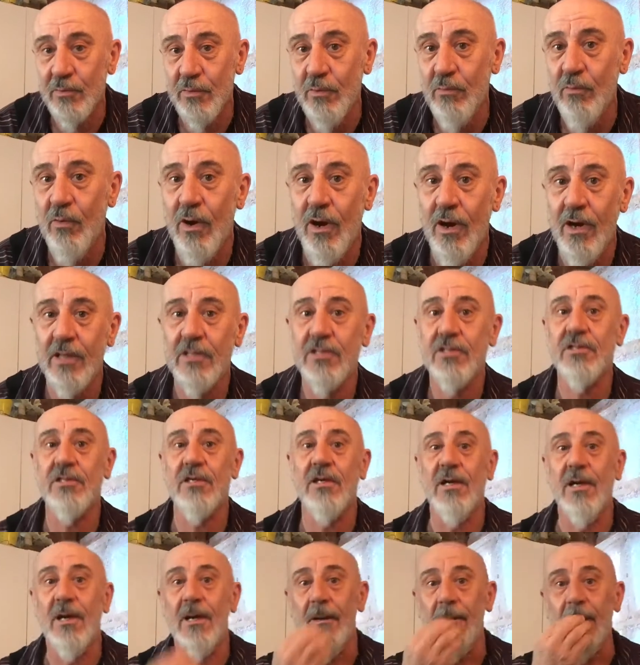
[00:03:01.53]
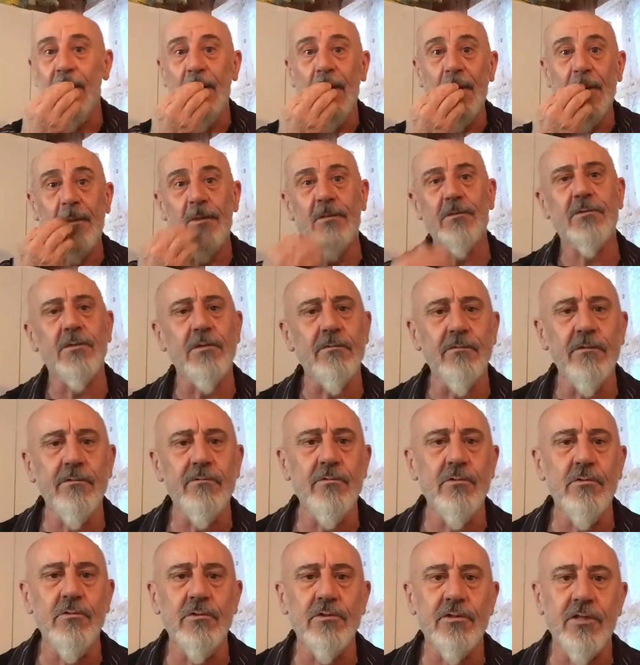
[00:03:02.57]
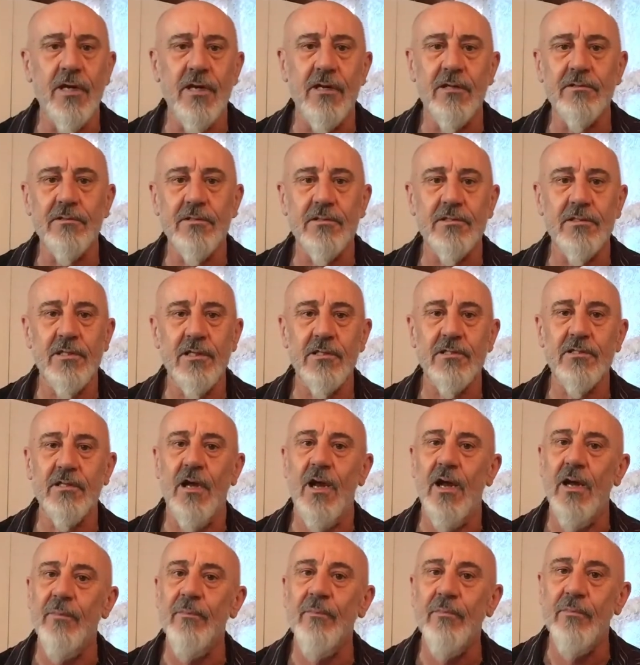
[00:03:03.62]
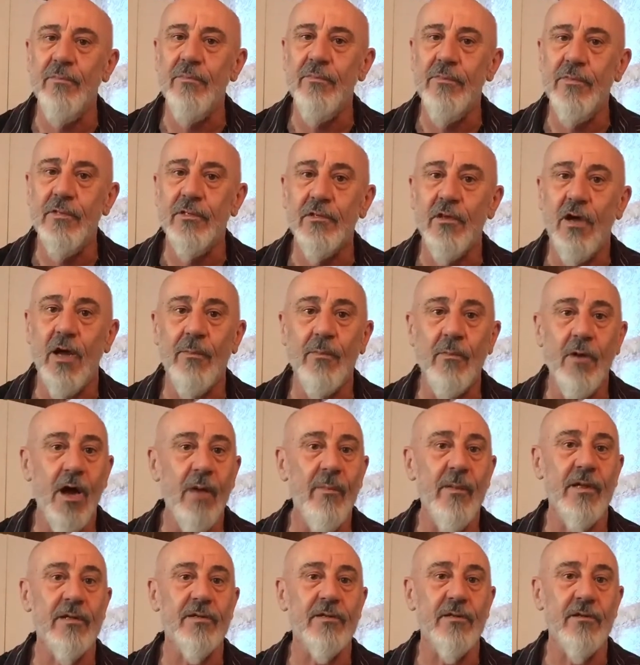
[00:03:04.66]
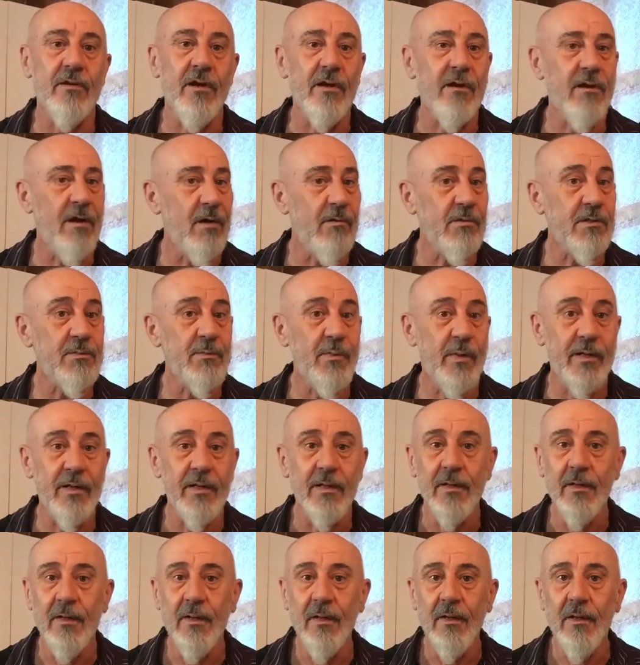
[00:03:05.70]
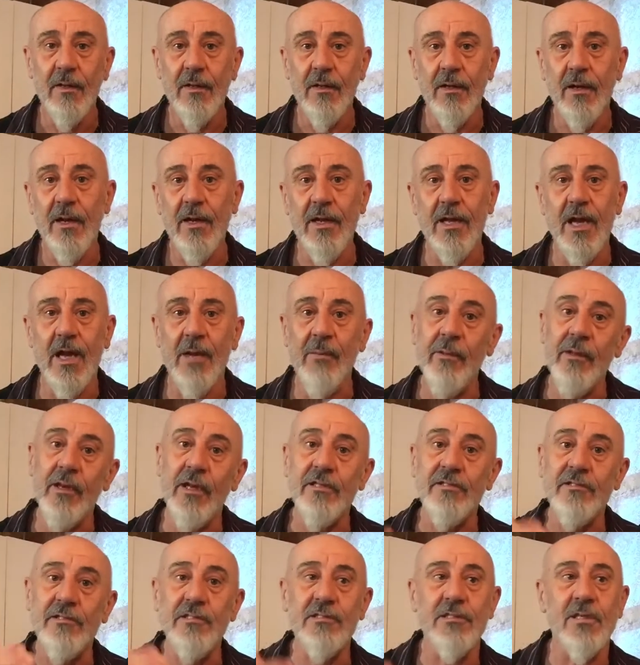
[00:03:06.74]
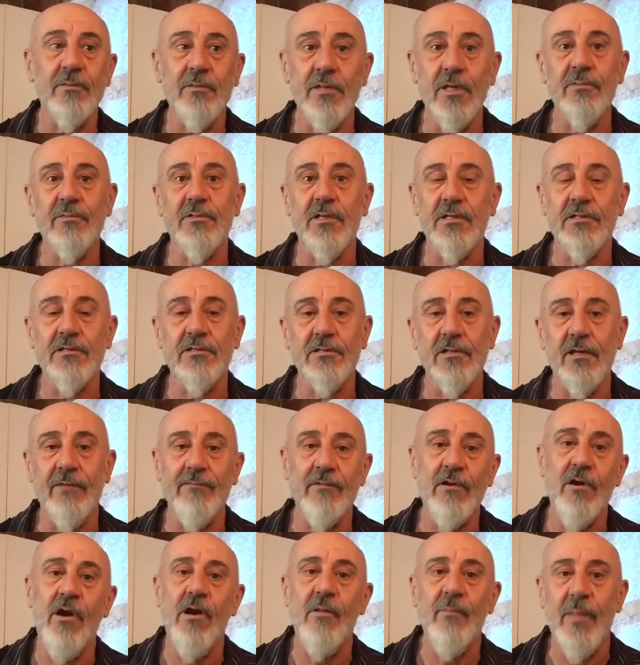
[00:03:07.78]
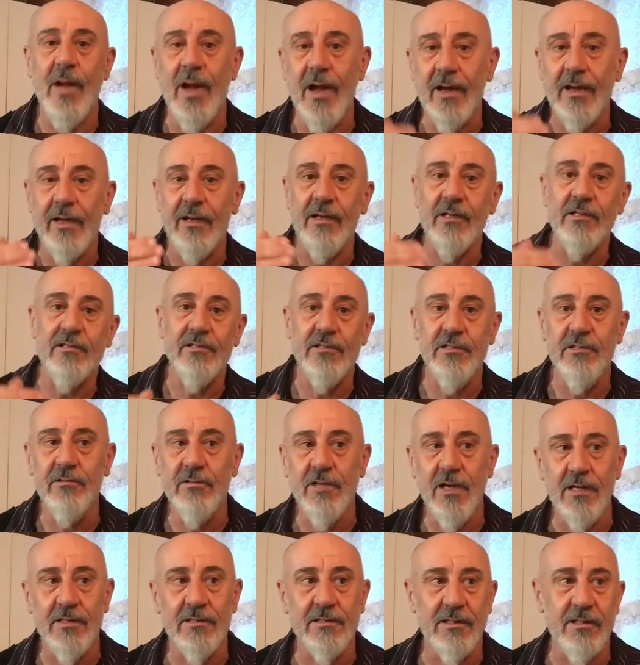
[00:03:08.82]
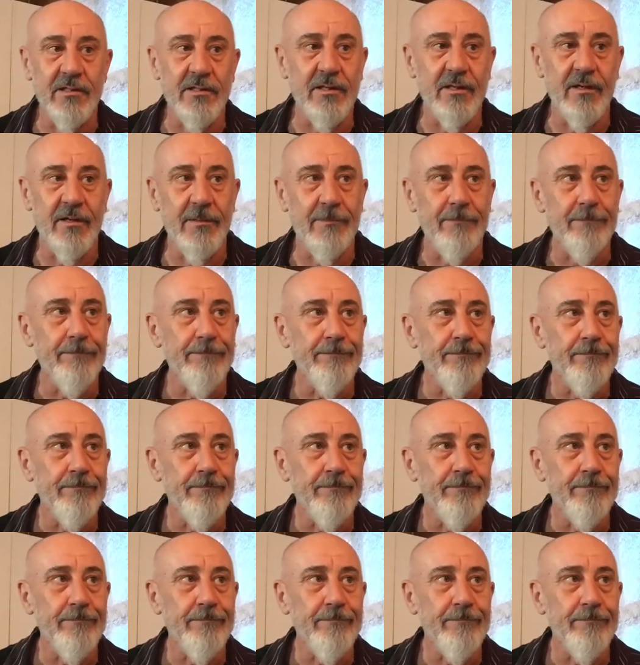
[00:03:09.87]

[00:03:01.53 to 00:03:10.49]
we watch. Conservative news channels and such, I'm the top commenter. Not always, but I am, and I see sometimes I've gone back and I see you guys in there,